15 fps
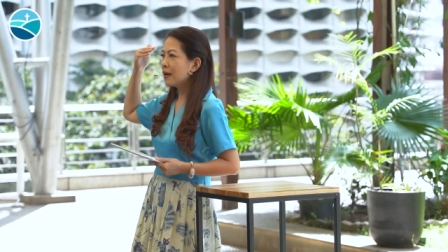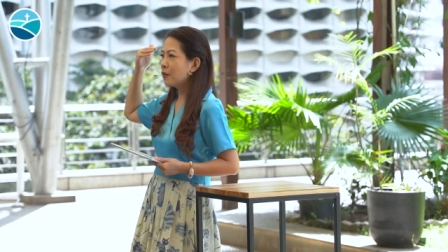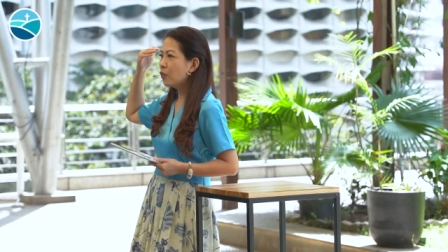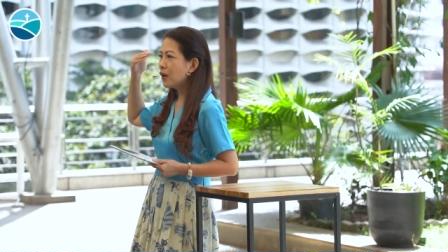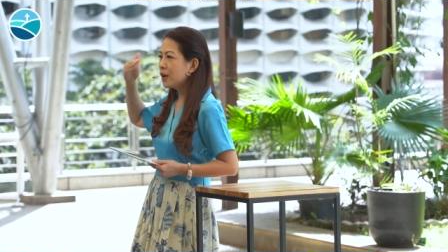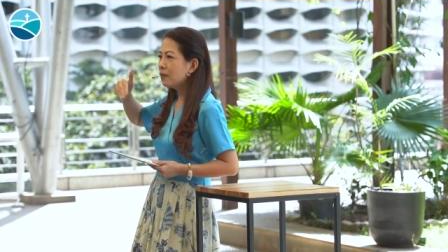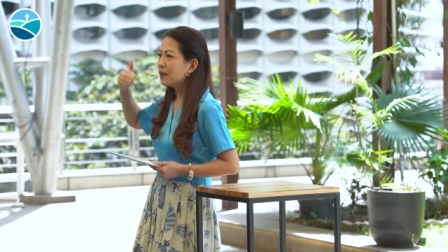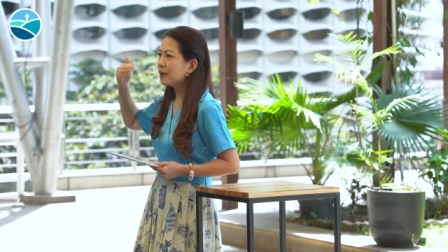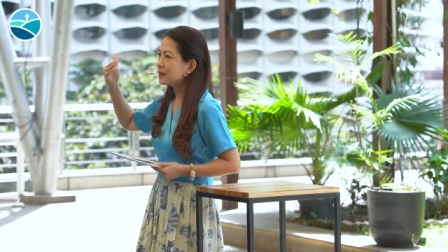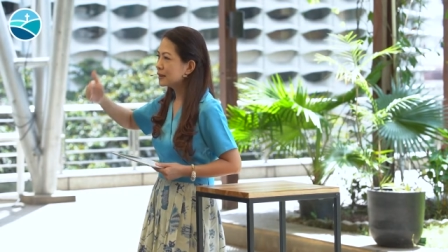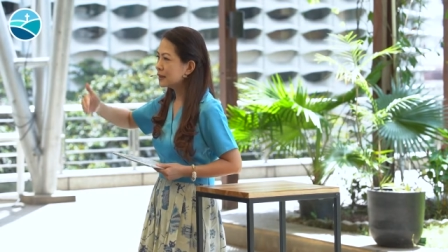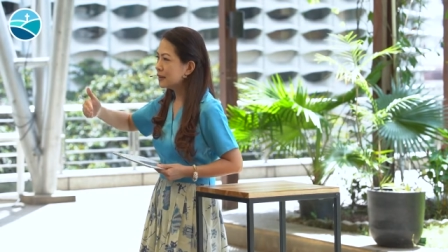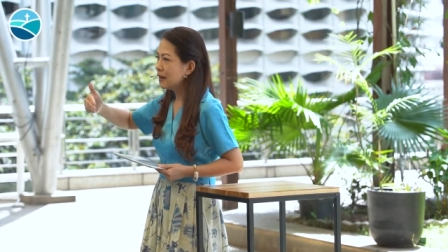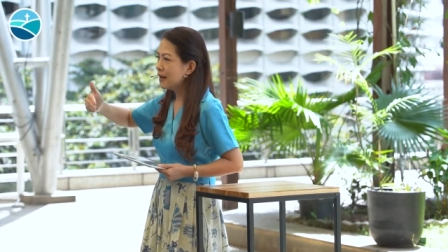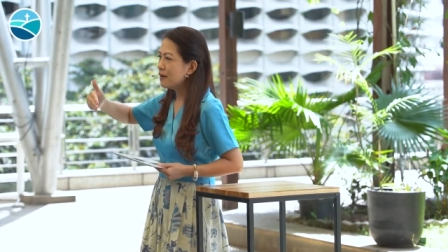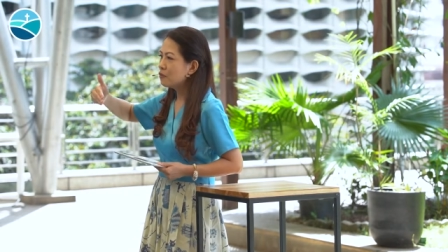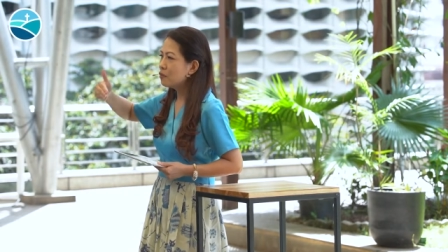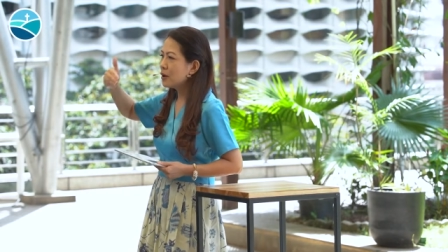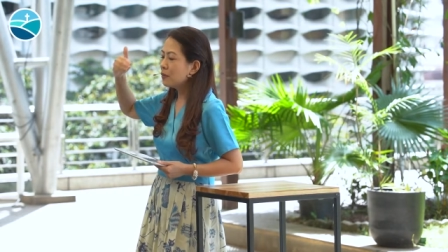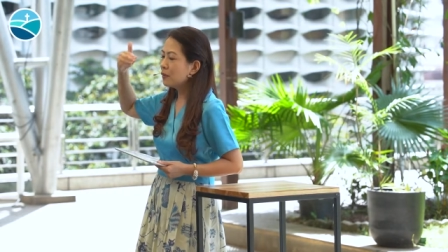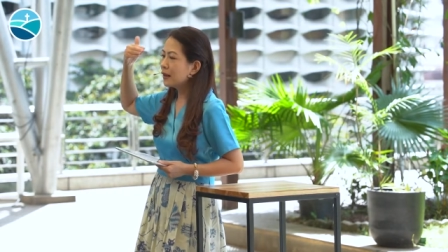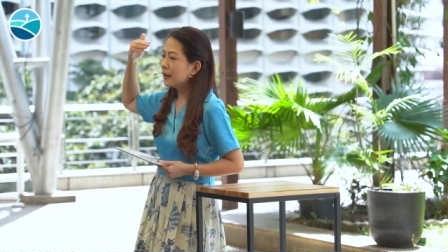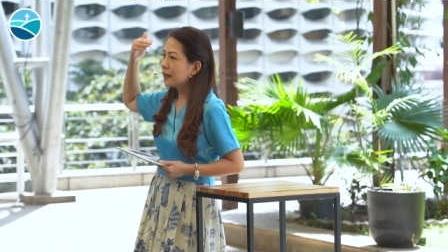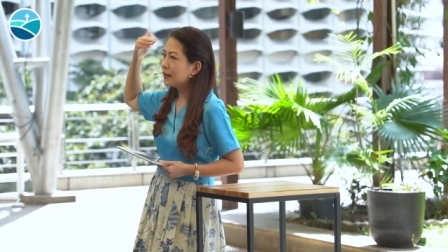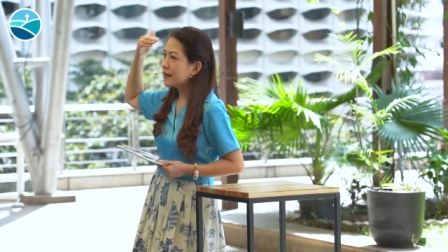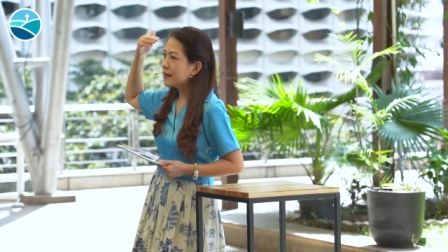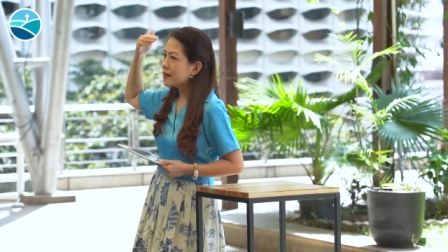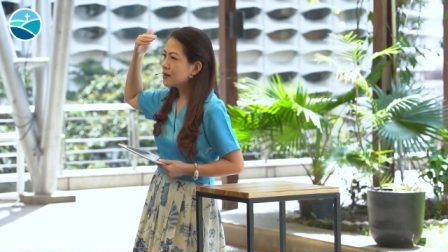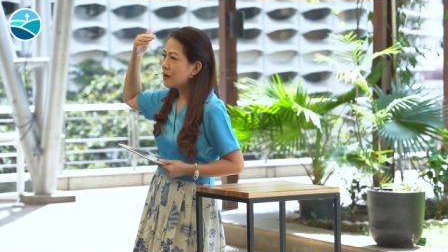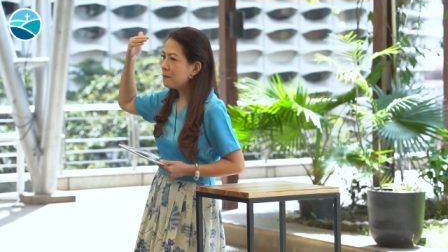we will we will
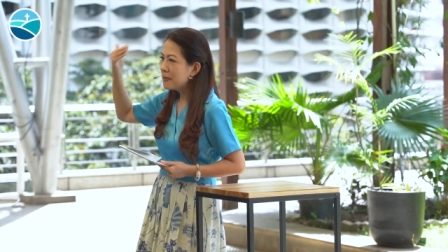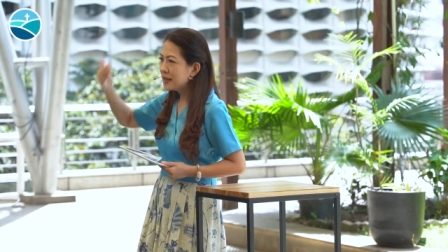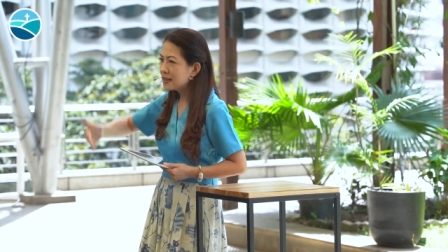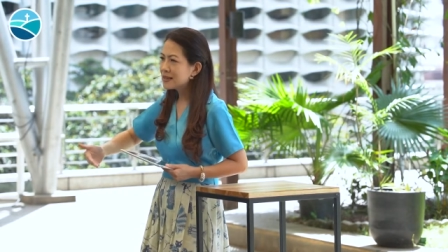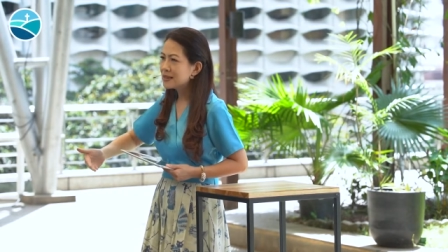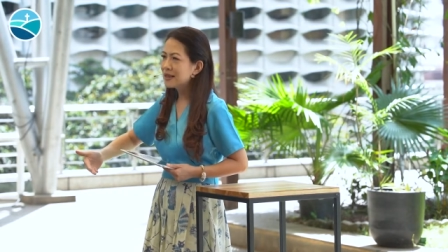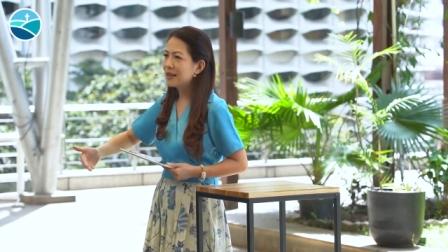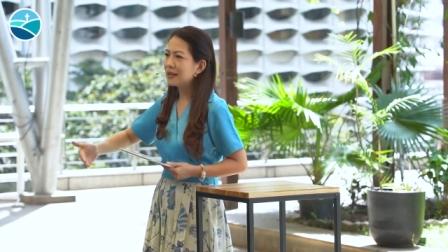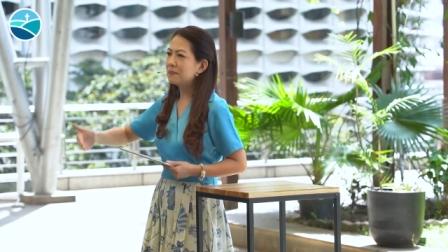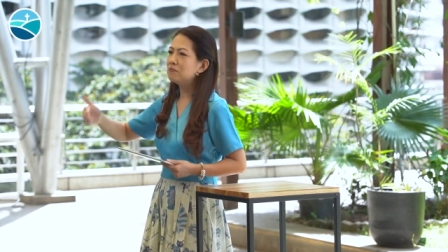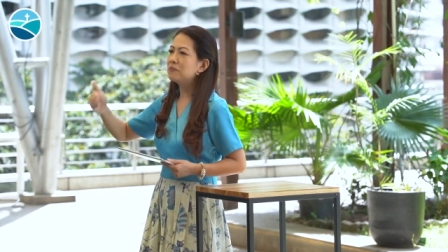commit sin